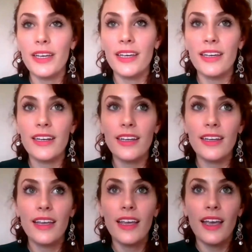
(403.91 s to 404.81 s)
it
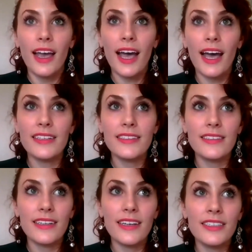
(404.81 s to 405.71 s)
has
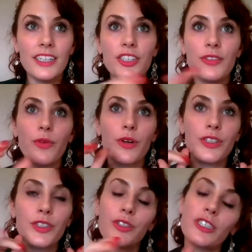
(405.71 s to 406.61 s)
intention
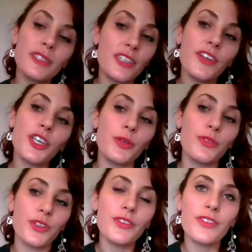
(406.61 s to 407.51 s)
for 2 specific
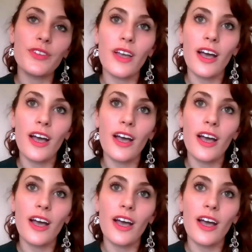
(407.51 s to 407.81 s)
users.